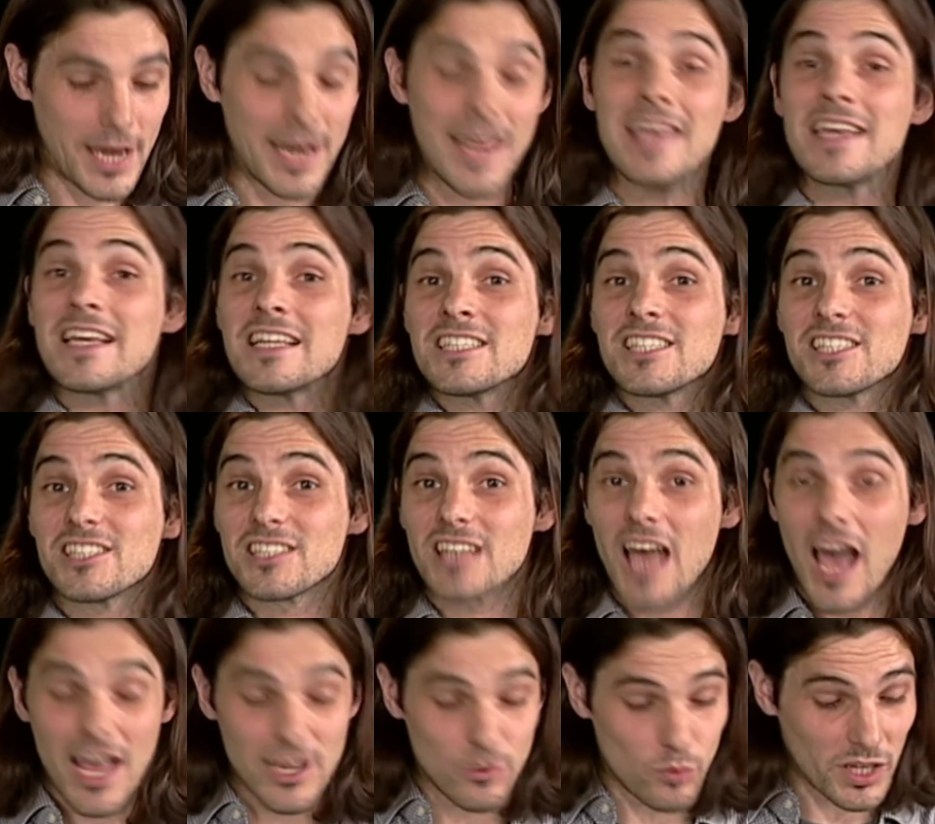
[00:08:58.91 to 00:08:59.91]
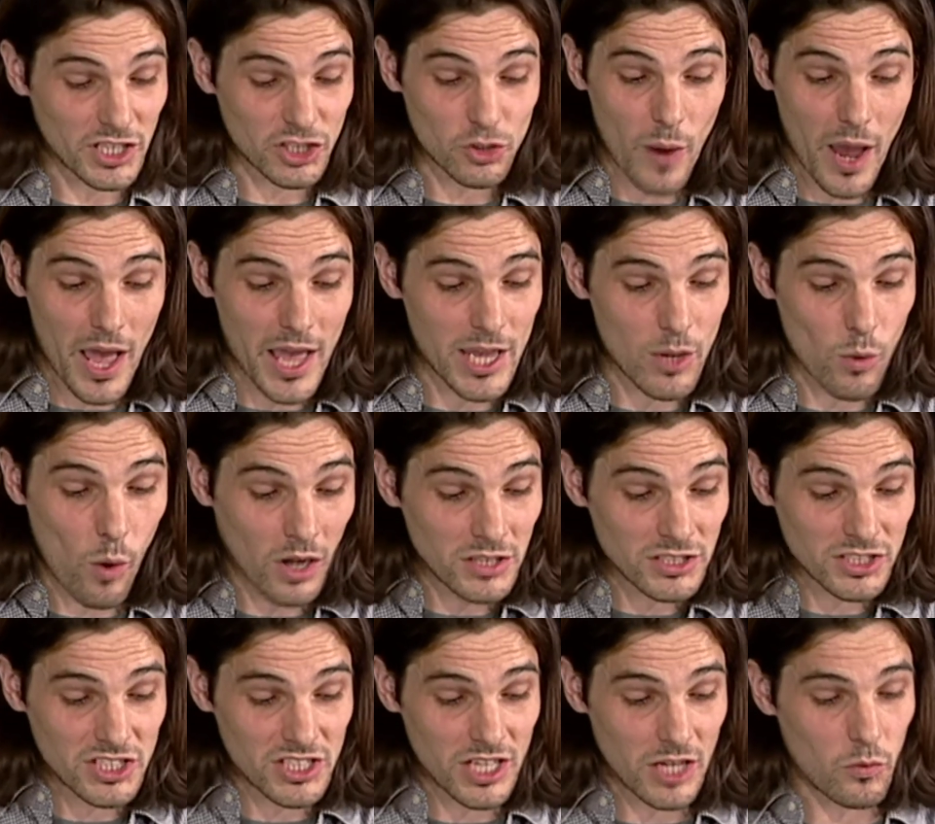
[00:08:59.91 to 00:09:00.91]
he can decide which way he
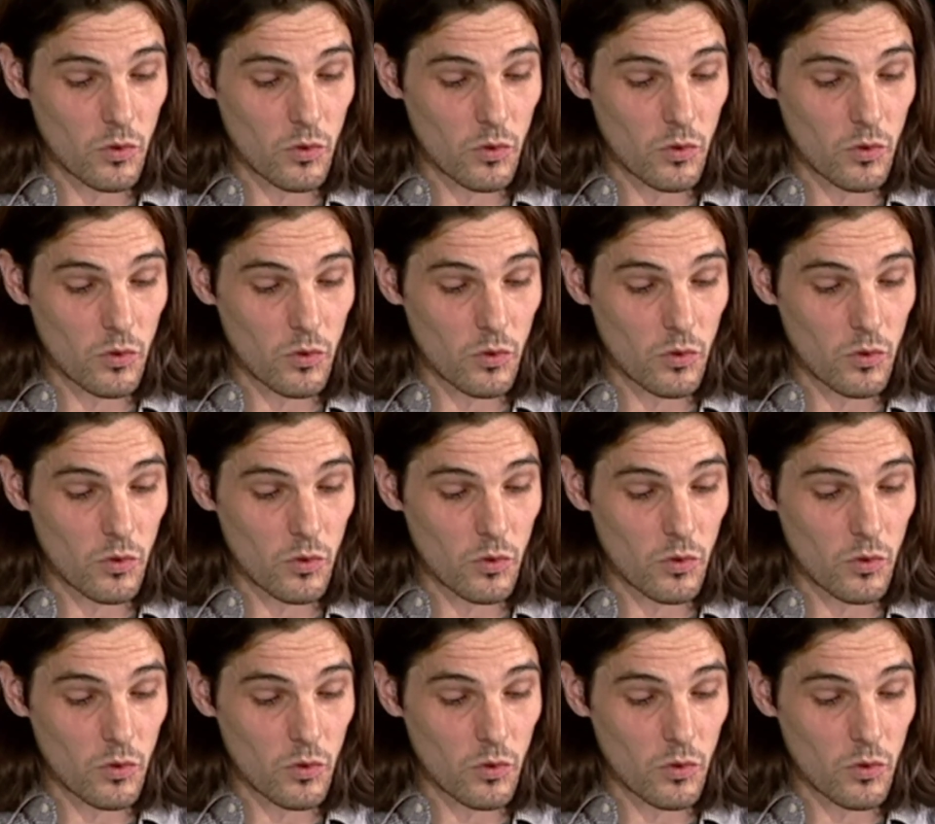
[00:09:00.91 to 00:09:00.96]
wants it,